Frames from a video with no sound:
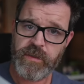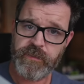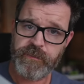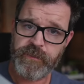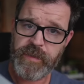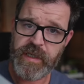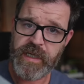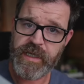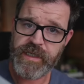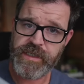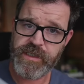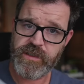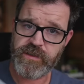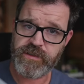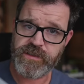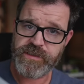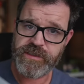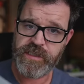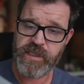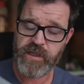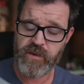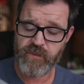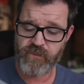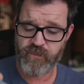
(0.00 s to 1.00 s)
Buy
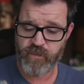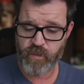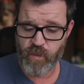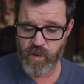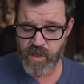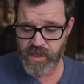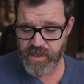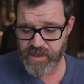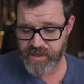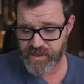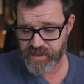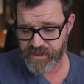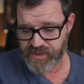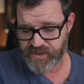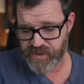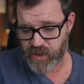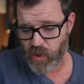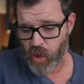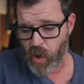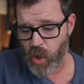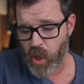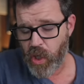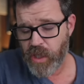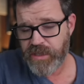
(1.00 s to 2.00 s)
yourself one of these
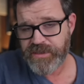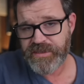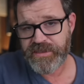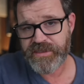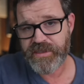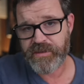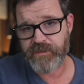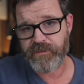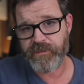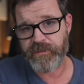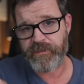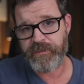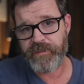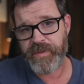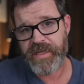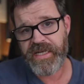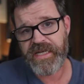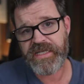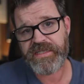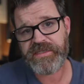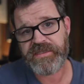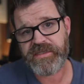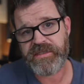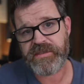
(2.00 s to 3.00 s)
awesome
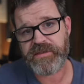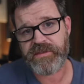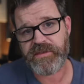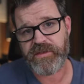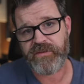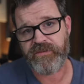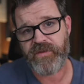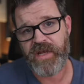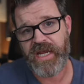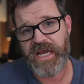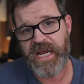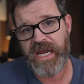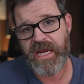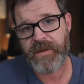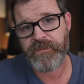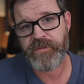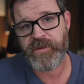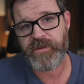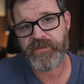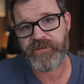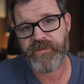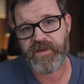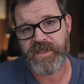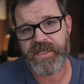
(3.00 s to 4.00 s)
pieces of
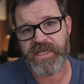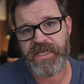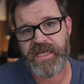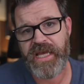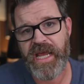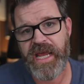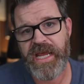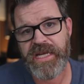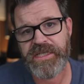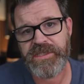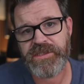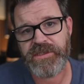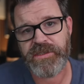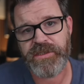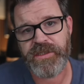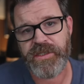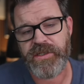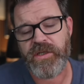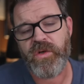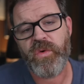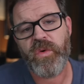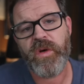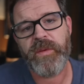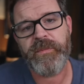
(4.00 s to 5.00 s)
amplification
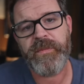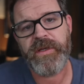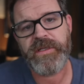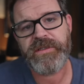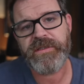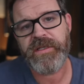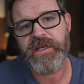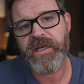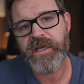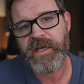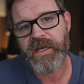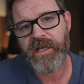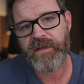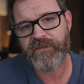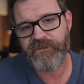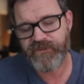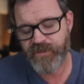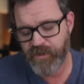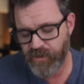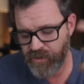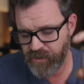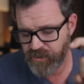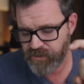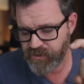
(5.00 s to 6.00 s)
equipment and
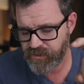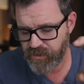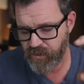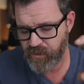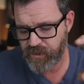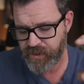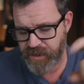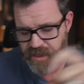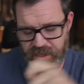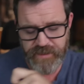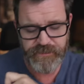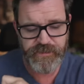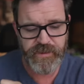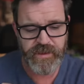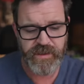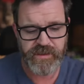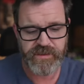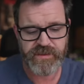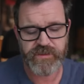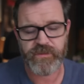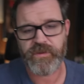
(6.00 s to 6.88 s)
fill your soul with happiness.